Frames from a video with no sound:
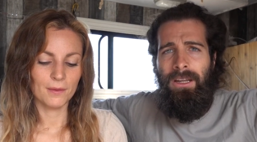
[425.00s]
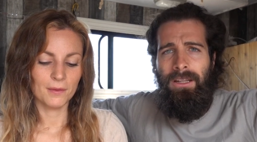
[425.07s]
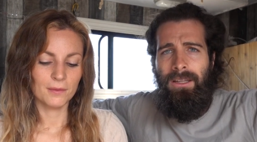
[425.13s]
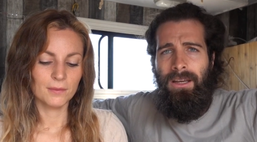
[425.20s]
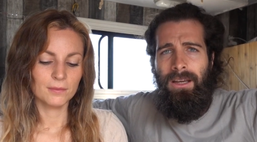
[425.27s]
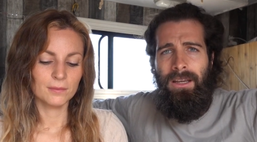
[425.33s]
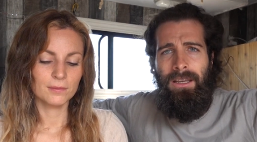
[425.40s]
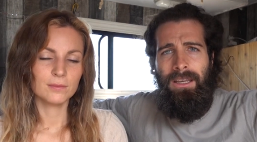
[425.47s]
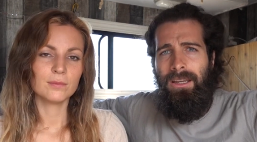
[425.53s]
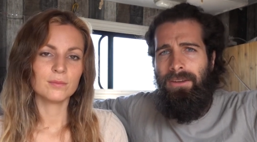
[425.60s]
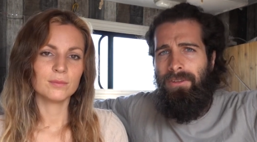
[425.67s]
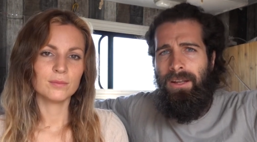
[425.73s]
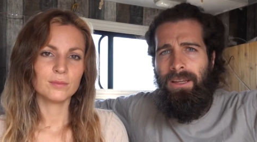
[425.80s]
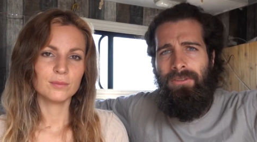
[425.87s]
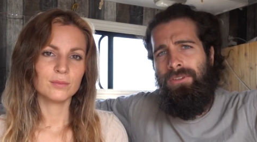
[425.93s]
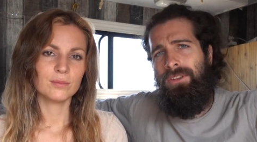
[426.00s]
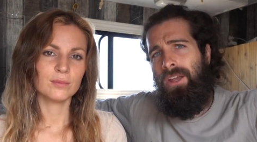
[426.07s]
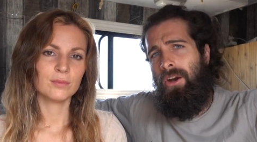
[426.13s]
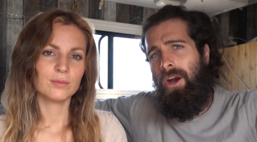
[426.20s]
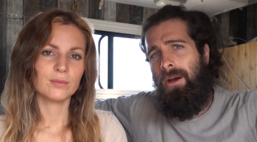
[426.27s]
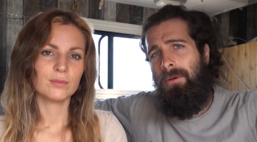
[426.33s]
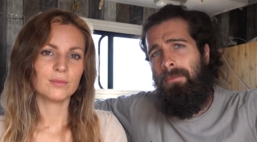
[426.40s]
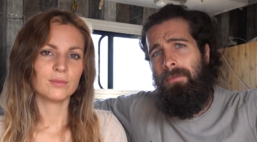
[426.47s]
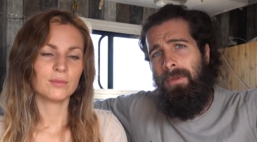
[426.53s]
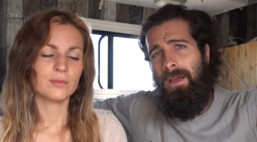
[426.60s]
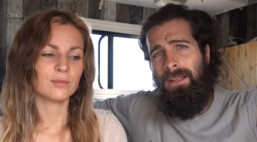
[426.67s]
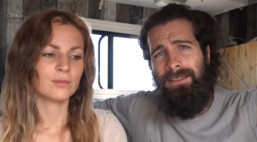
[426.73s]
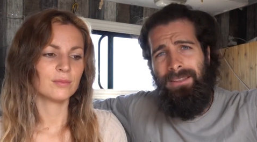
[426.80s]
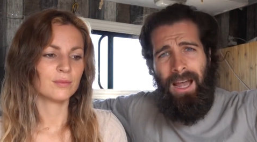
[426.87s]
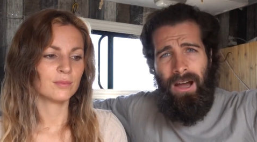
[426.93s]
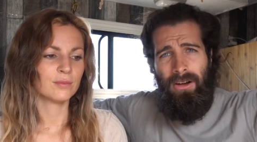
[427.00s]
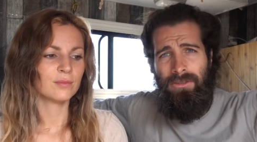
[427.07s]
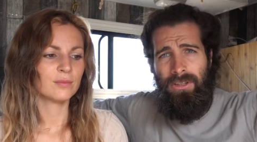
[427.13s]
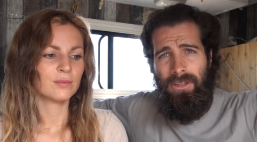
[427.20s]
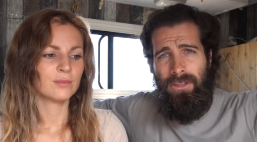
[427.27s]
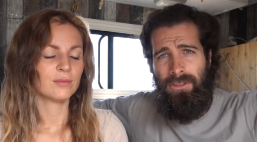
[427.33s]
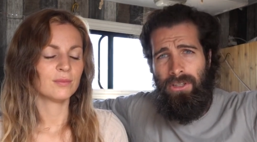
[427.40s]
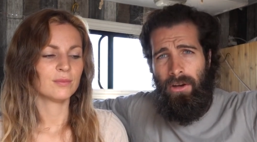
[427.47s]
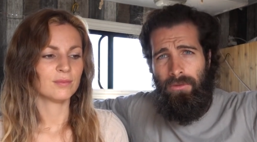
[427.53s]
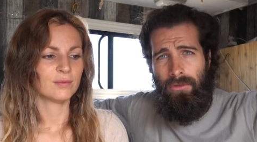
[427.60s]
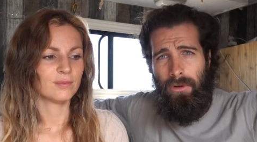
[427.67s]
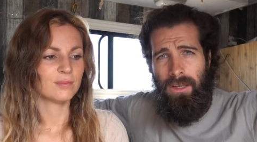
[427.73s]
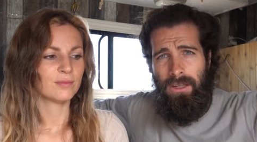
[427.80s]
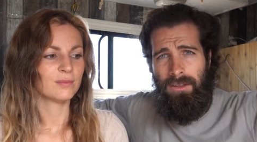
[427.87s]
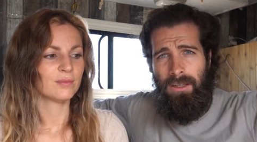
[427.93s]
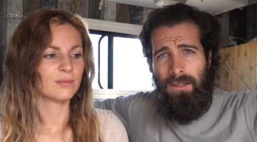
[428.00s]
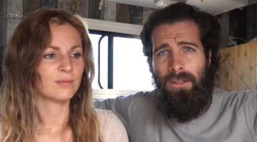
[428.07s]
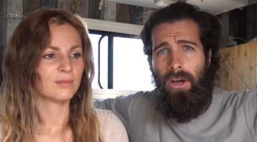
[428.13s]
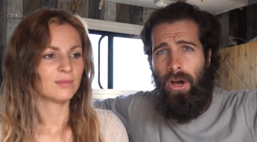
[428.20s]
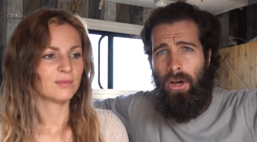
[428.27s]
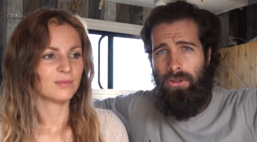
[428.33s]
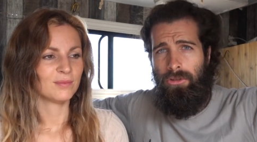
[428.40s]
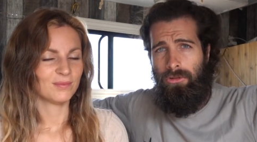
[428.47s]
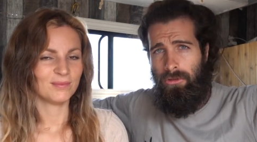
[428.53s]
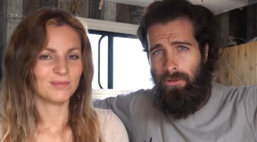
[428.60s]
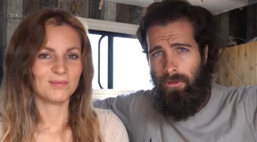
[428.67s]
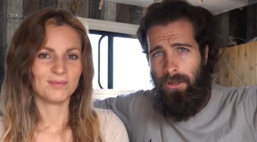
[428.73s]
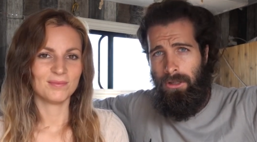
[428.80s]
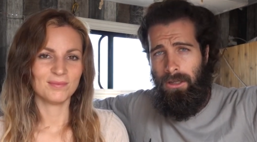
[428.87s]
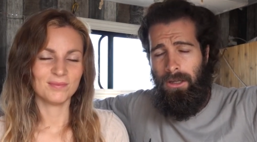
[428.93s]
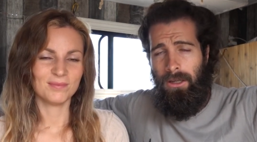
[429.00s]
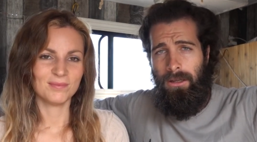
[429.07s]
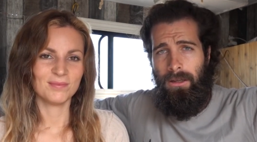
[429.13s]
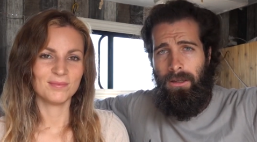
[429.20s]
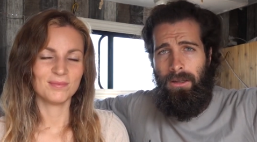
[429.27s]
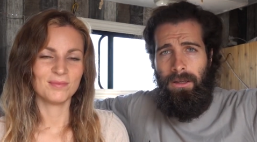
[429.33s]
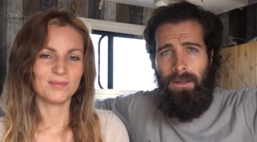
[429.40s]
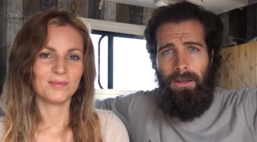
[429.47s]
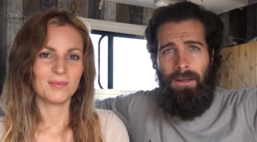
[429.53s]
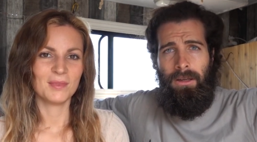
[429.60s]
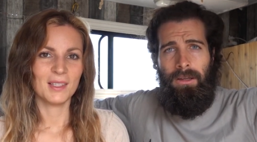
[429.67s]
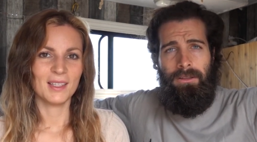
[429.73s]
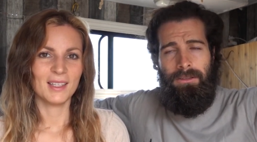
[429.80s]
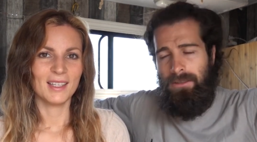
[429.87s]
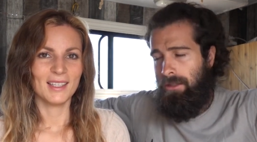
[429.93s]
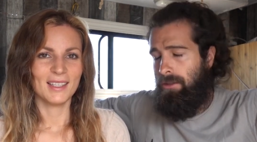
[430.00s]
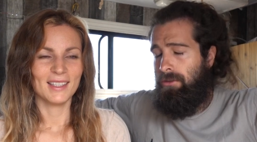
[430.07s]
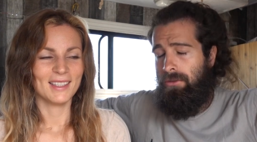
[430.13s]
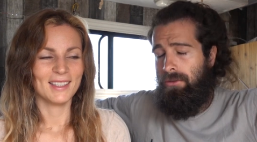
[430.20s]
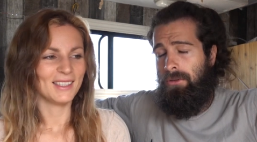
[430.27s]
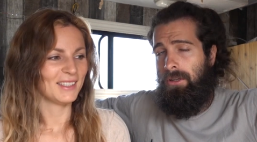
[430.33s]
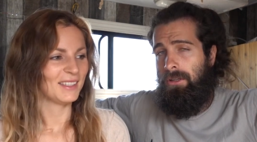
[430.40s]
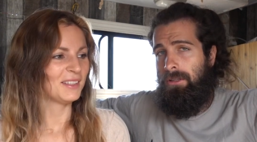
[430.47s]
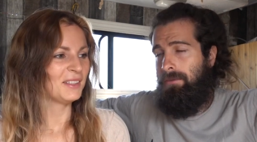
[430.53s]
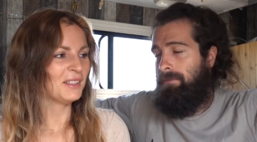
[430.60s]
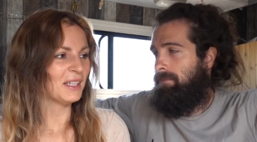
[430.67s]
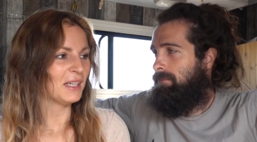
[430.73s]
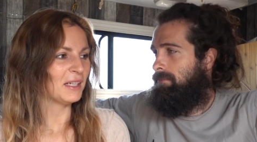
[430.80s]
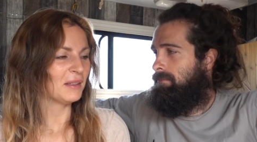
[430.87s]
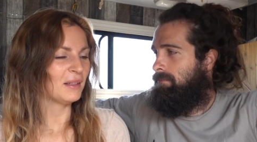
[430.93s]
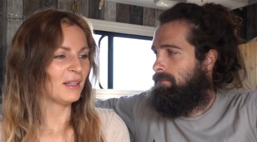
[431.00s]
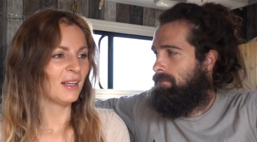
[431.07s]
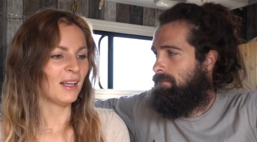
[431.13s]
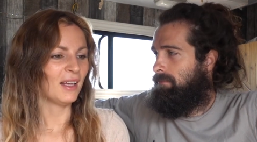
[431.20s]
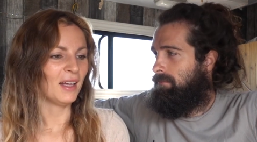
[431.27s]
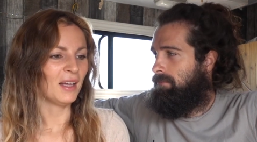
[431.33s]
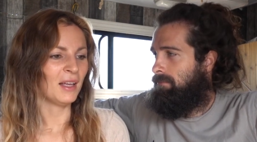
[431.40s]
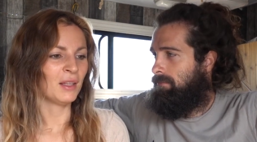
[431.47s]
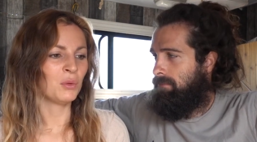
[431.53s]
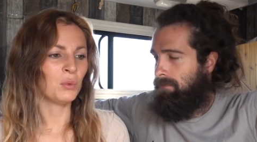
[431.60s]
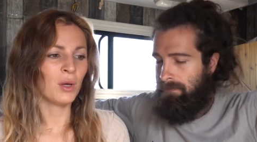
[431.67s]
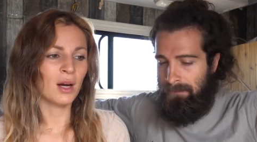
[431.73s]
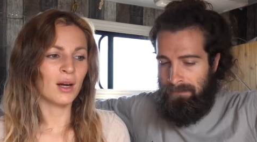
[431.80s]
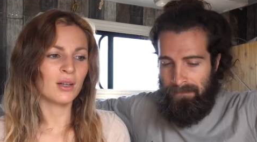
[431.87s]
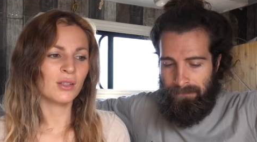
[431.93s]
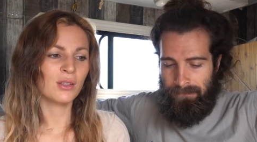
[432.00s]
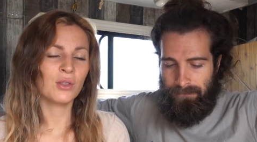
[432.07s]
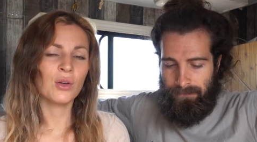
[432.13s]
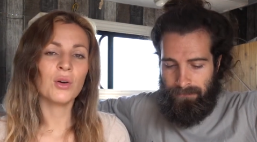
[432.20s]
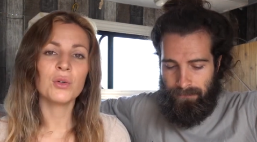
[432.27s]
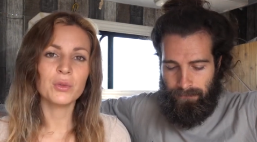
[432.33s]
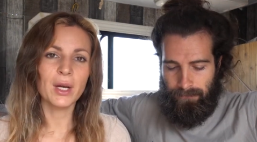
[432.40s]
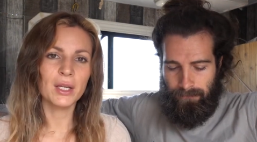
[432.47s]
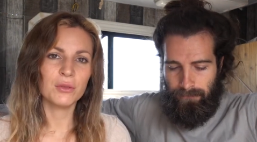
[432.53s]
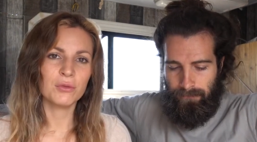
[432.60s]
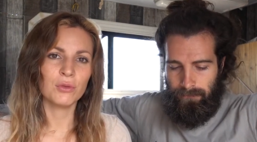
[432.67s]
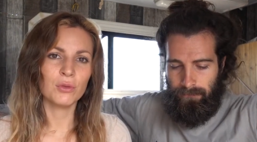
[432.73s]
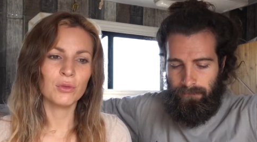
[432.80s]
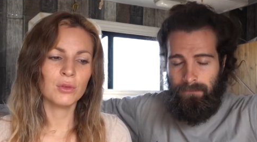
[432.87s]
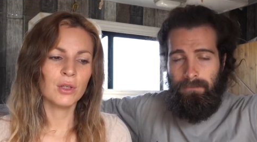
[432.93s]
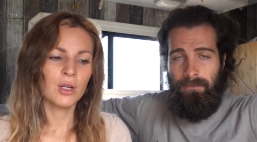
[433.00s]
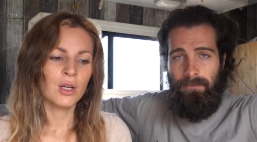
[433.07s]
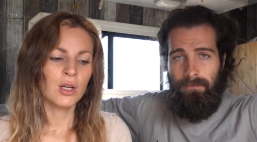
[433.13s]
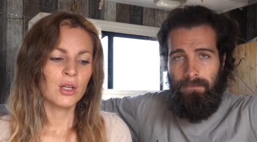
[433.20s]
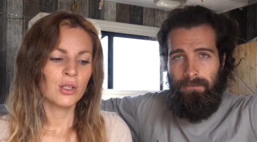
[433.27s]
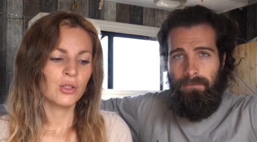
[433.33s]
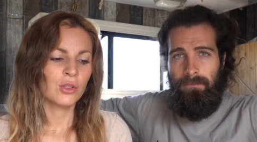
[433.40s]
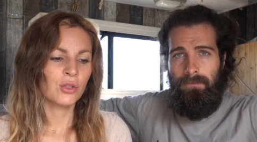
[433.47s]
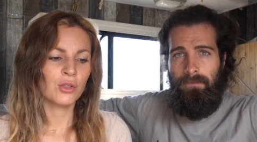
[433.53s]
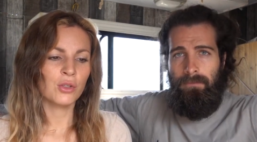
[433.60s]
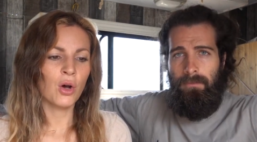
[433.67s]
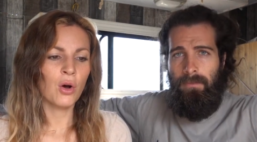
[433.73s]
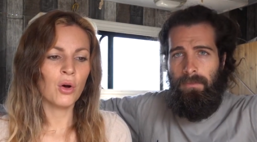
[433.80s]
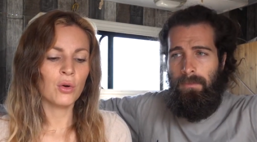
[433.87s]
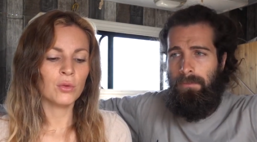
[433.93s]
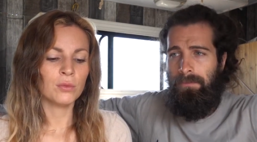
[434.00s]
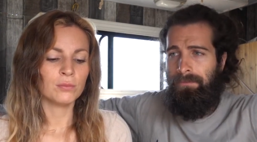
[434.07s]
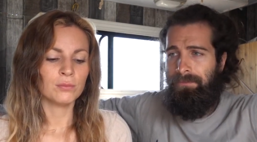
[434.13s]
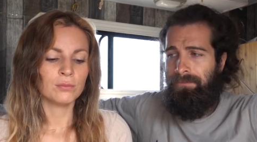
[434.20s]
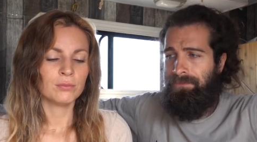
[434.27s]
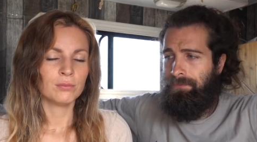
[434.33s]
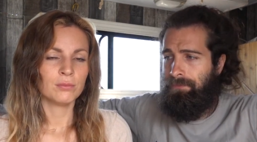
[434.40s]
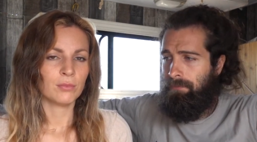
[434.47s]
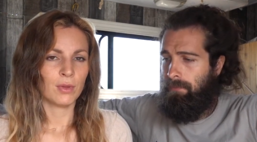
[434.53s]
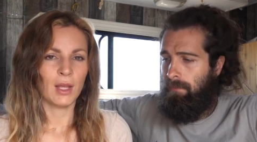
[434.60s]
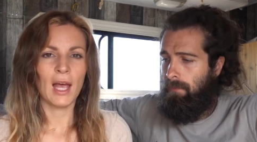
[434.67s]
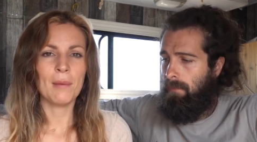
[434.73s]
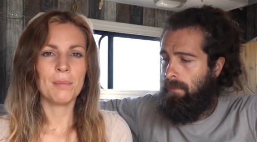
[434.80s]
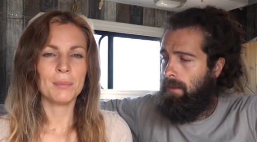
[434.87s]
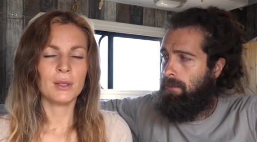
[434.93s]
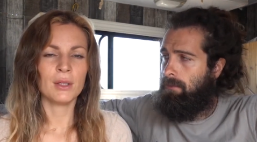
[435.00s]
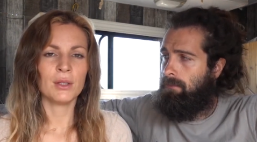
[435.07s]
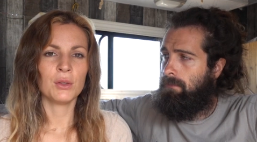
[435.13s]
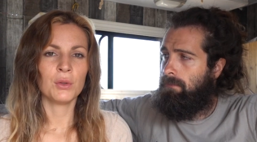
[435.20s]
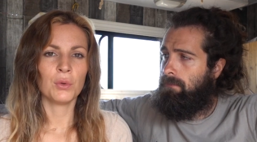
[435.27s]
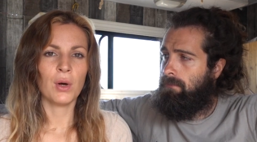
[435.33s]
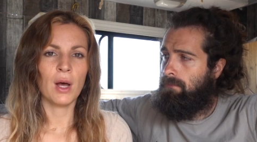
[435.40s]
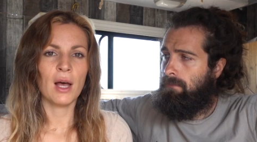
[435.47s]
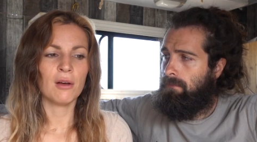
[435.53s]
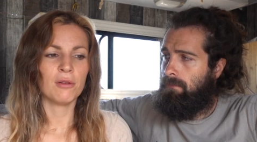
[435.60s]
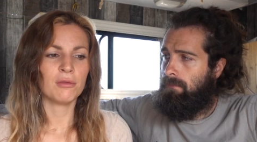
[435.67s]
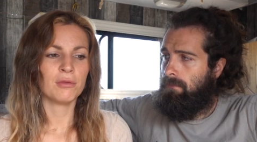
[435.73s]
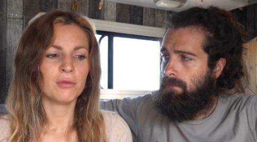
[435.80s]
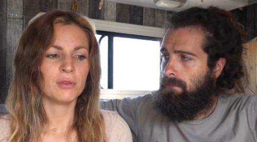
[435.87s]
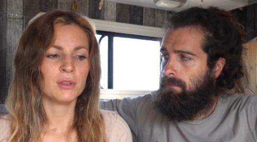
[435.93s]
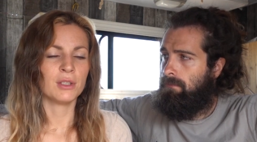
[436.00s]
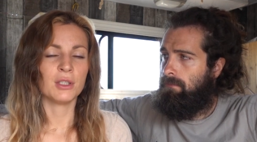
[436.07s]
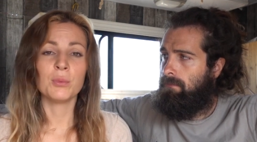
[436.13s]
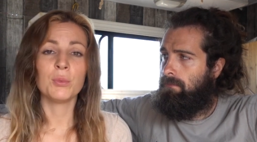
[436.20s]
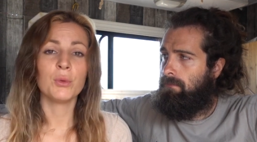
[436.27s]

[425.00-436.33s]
Speaker 1: it even if there are thousands of reasons not to do it, still do it.
Speaker 2: Yeah, and we are so grateful, so happy to have this